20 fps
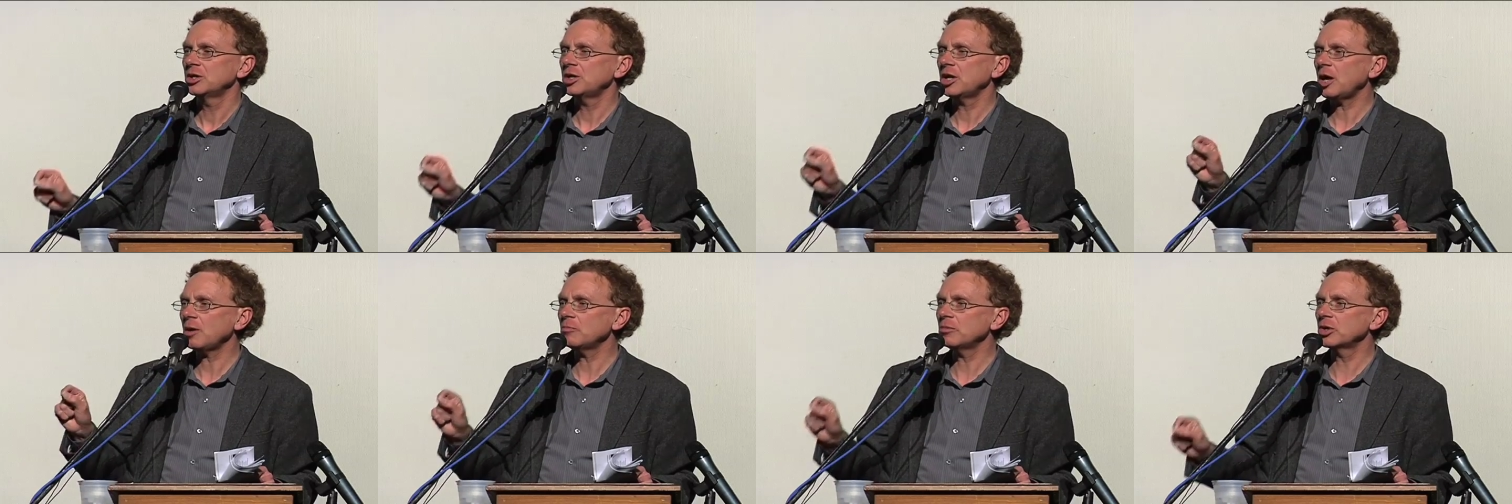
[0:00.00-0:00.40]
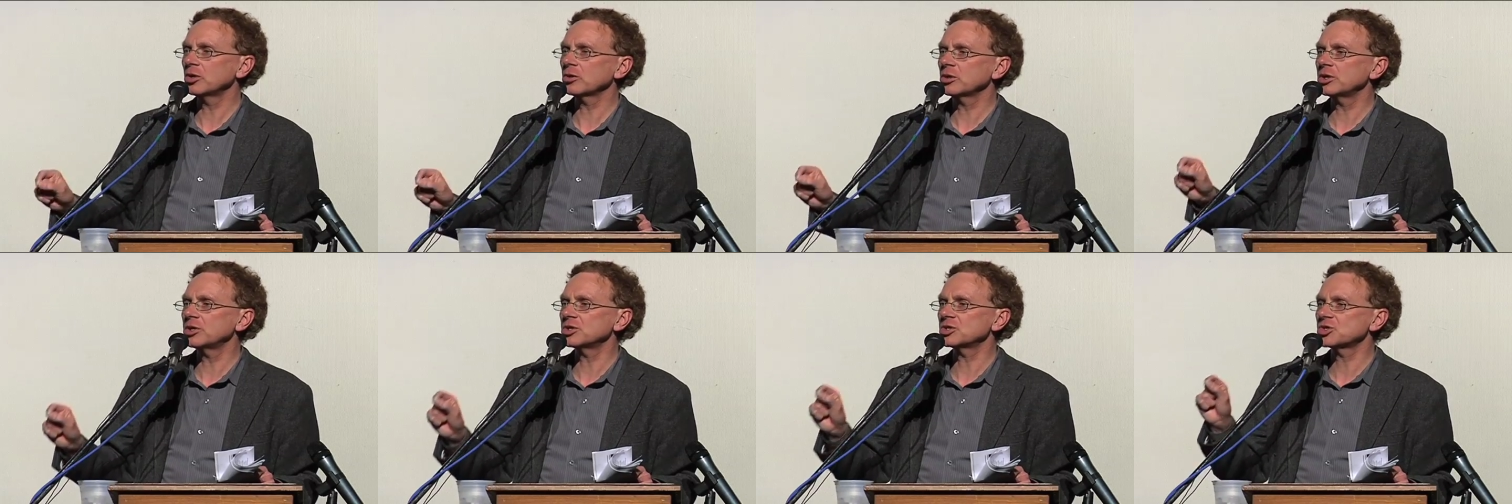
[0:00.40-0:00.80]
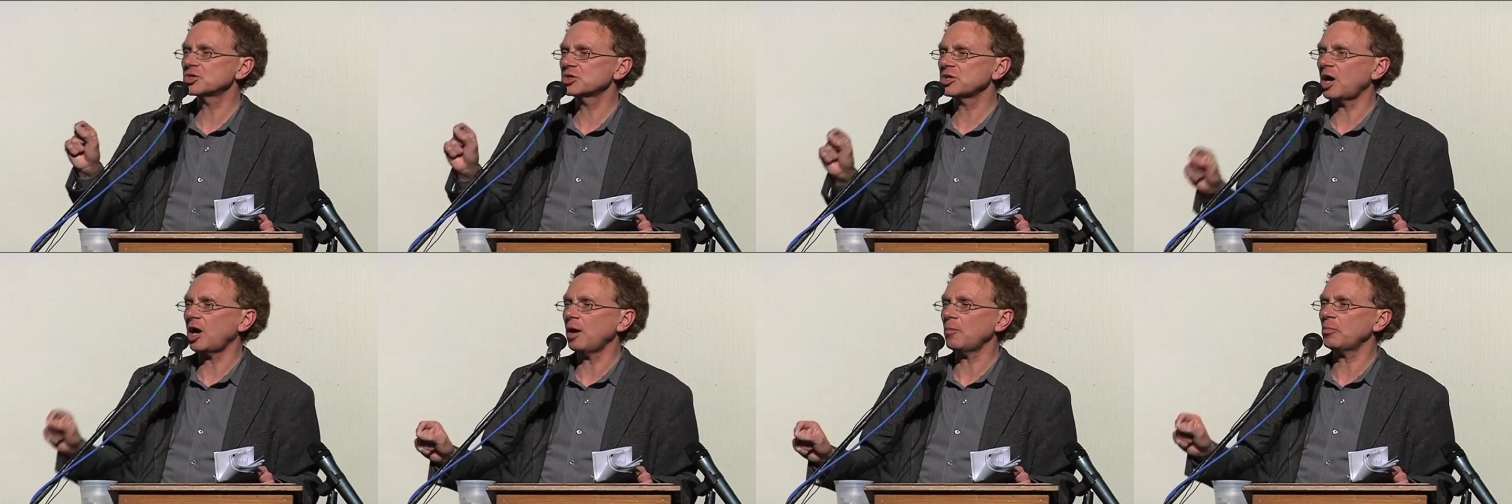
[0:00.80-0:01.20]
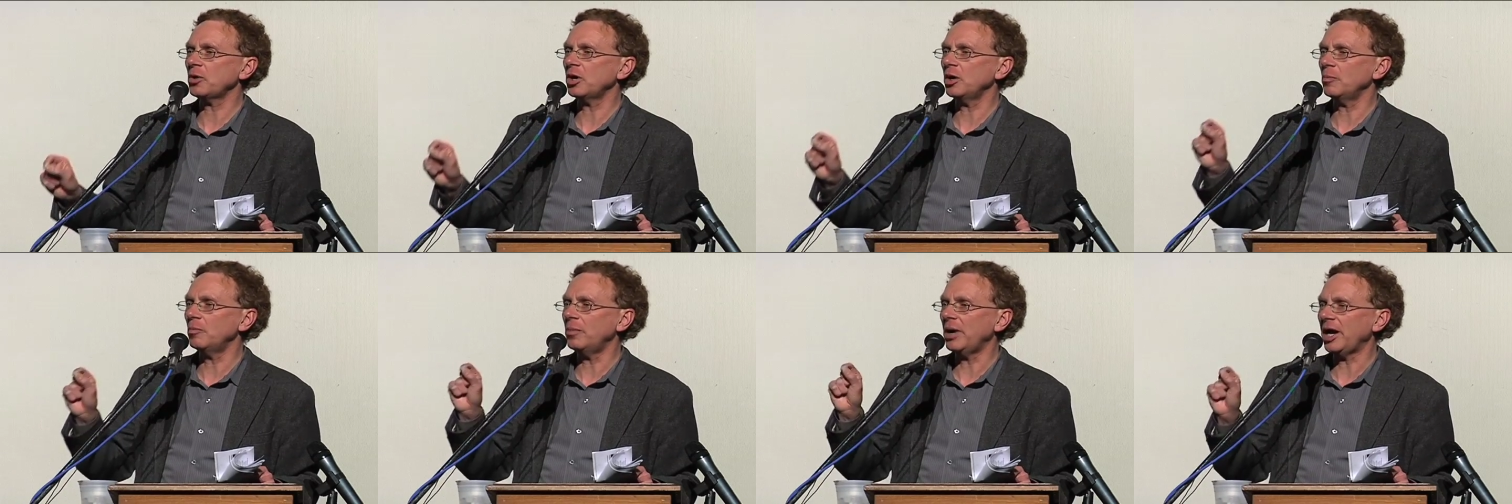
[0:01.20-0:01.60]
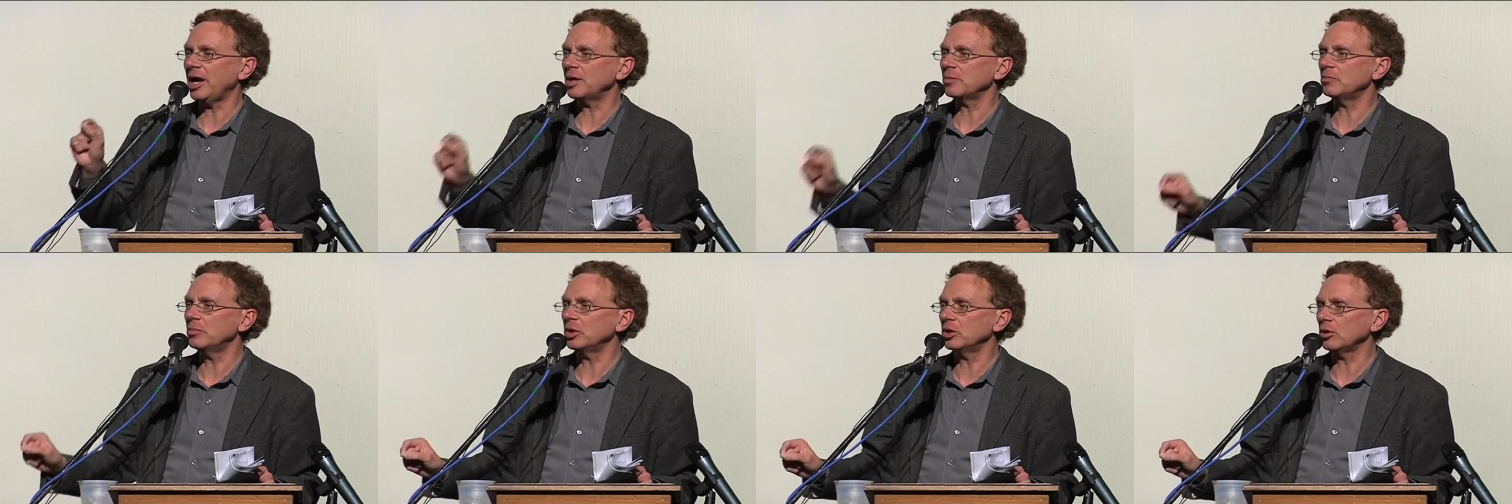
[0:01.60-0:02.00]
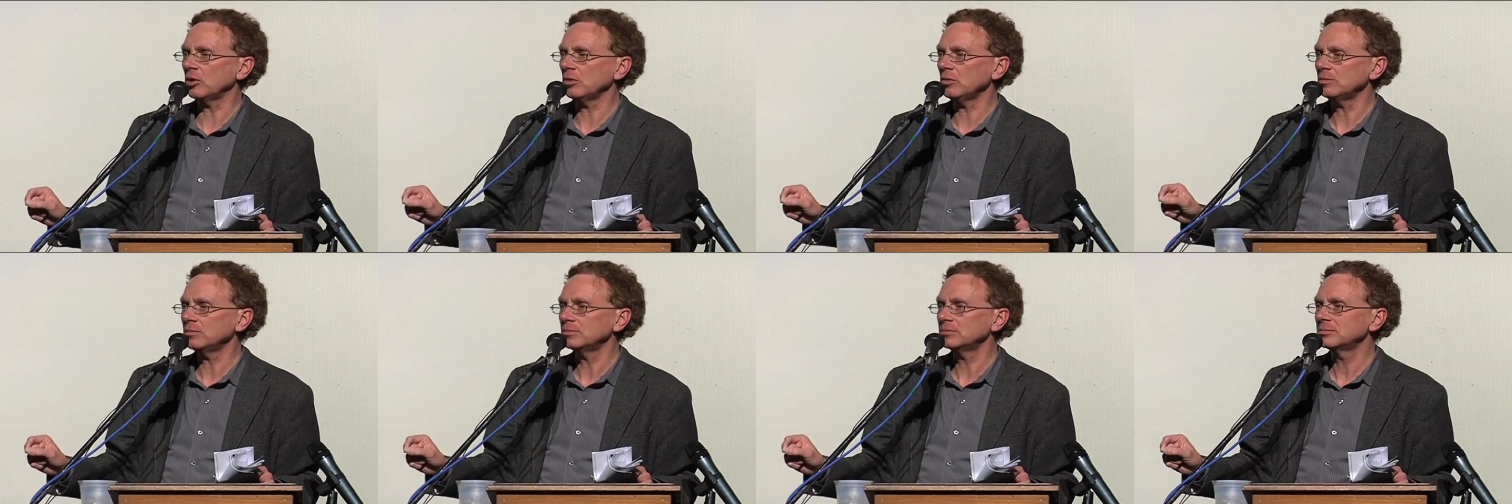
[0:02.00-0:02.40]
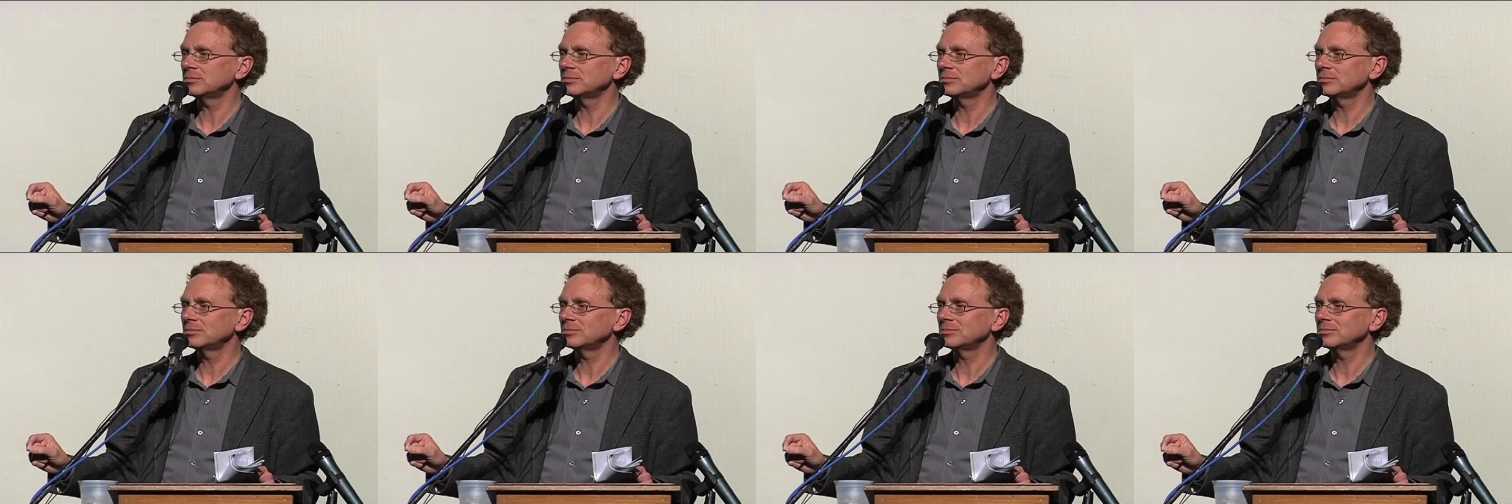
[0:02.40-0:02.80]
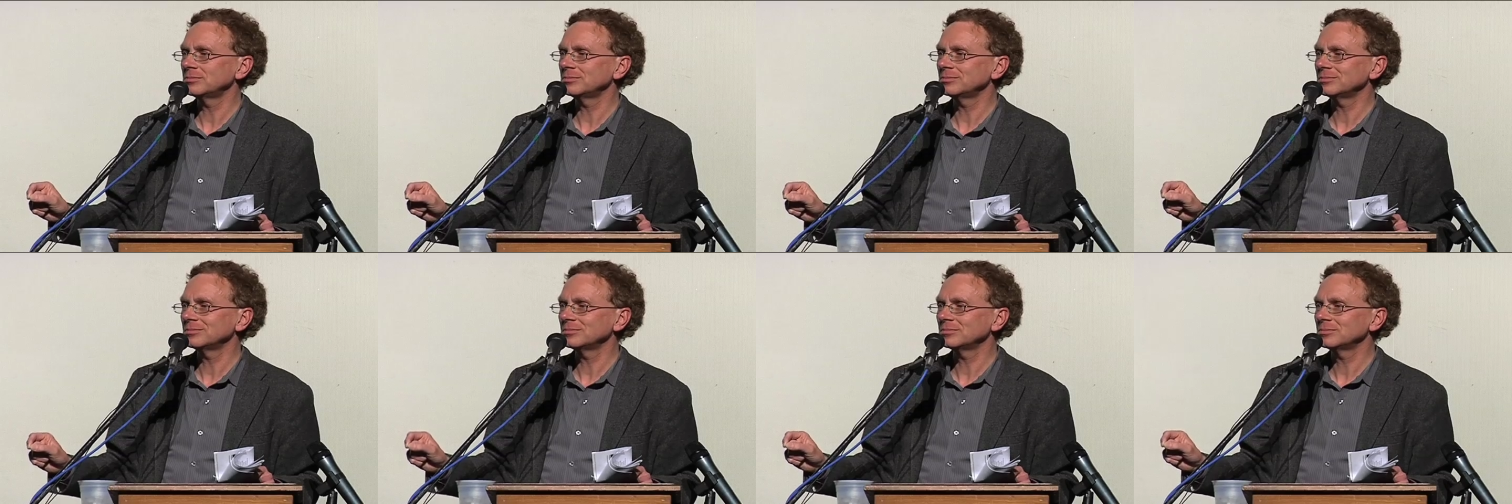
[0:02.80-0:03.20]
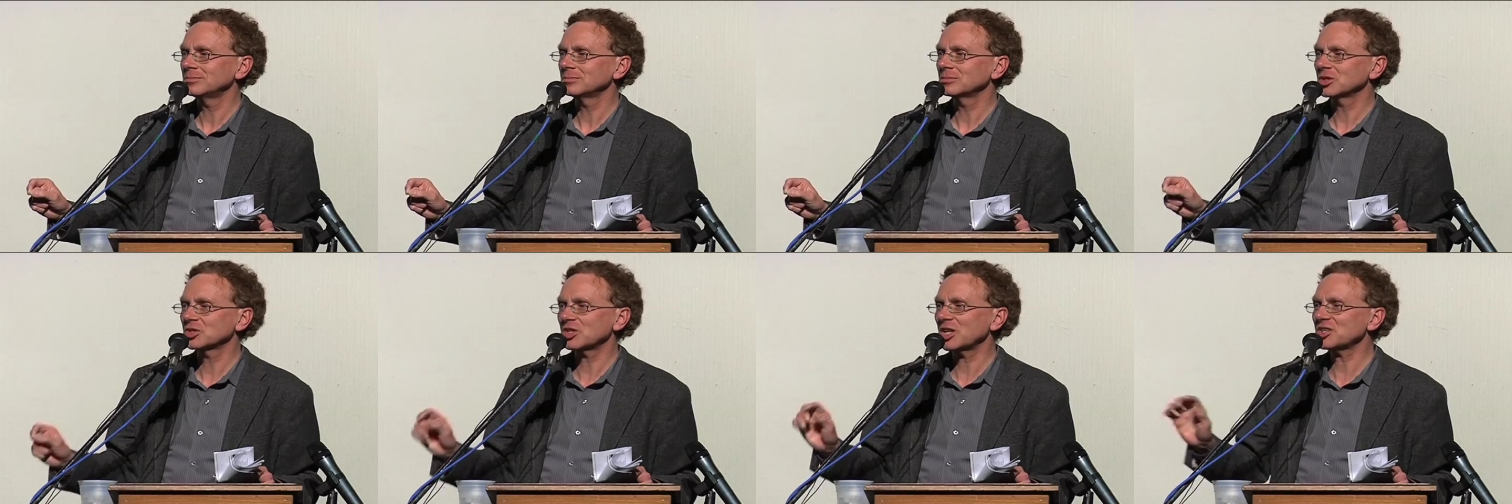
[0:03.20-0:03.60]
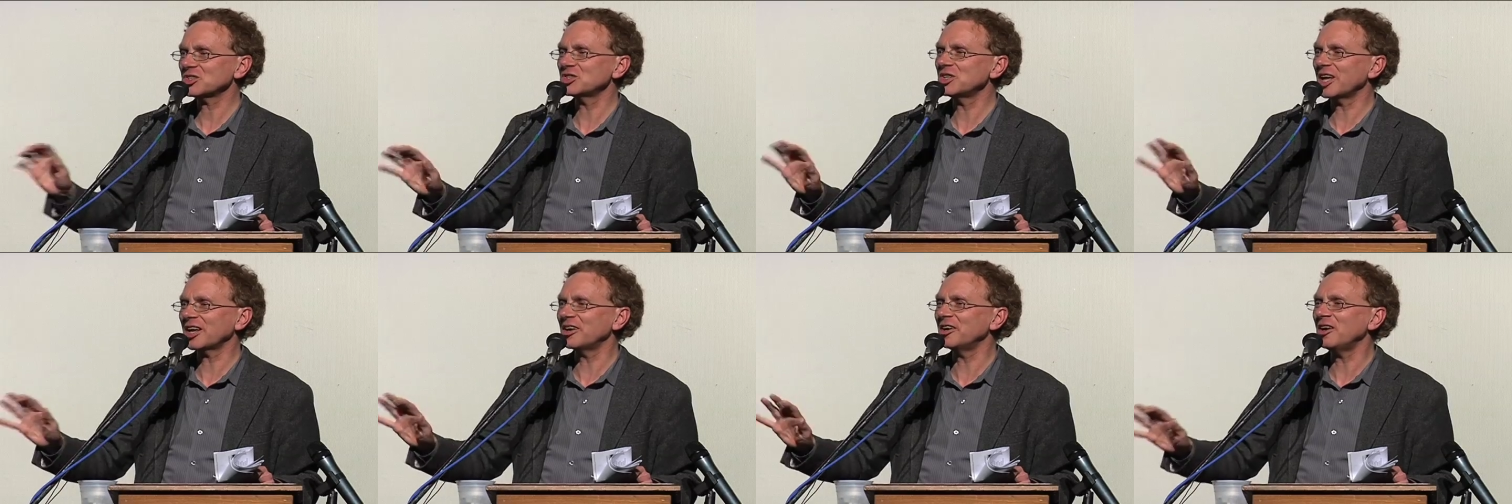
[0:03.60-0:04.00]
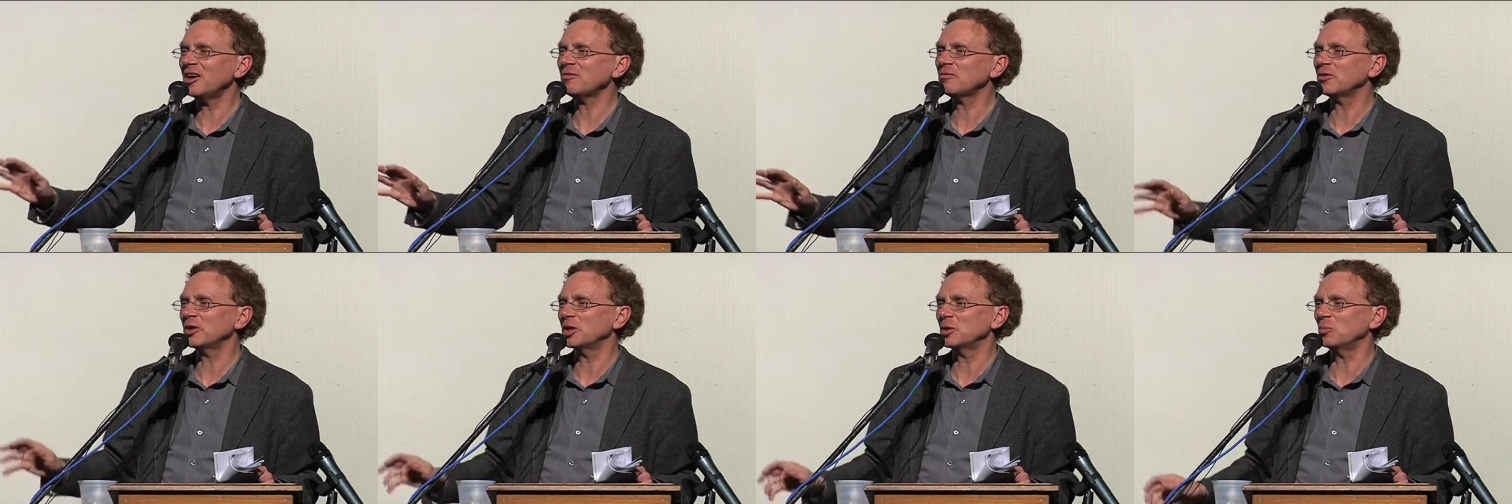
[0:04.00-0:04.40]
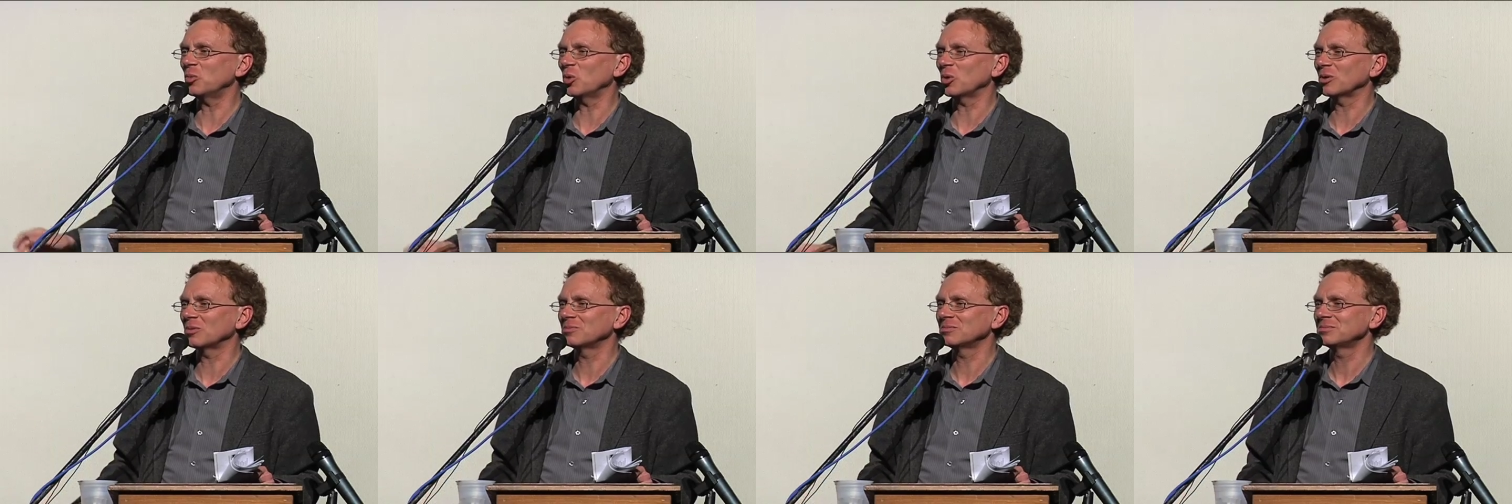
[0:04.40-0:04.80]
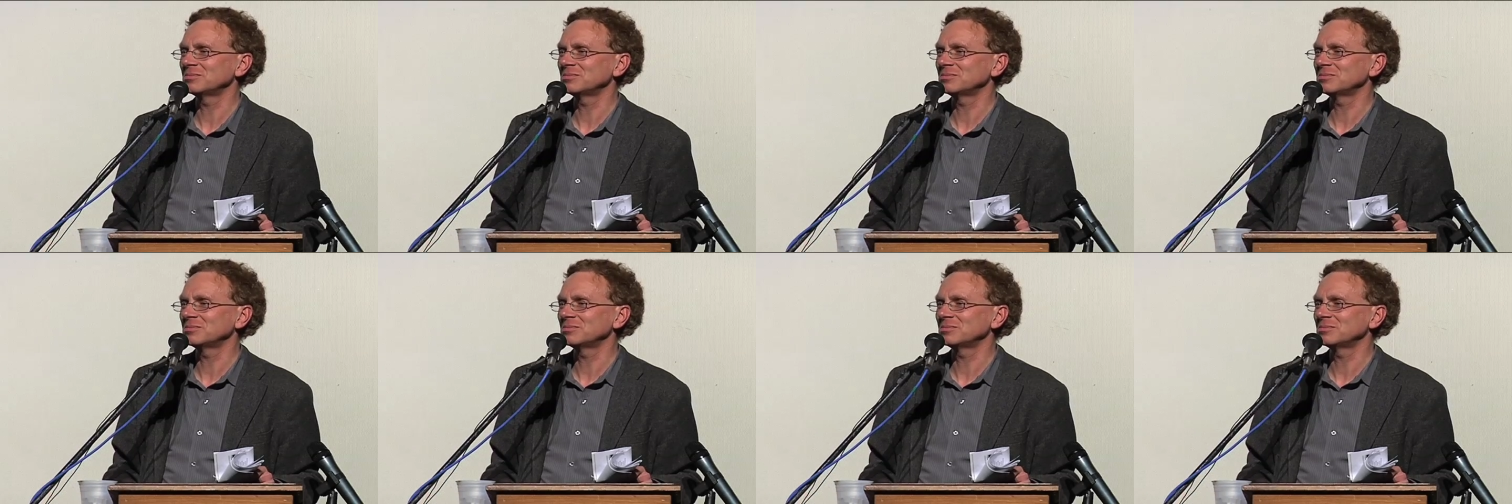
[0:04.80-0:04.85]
not merely to stop a bad bill, because that's not enough anymore.